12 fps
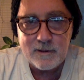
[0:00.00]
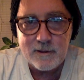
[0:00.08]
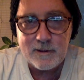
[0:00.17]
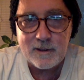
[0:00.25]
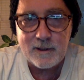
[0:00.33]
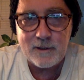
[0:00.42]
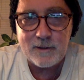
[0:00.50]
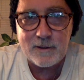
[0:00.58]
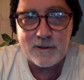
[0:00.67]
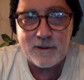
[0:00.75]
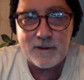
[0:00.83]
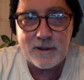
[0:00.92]
I know
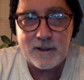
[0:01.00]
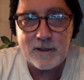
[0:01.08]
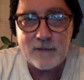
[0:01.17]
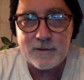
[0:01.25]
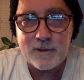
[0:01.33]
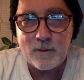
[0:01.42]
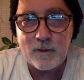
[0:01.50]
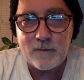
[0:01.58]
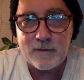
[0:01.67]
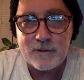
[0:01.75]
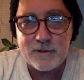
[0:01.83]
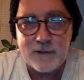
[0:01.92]
there's a thing here somewhere
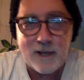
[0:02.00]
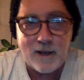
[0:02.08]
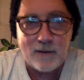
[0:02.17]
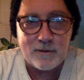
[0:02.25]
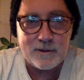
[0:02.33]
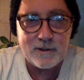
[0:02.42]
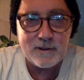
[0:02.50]
for sound.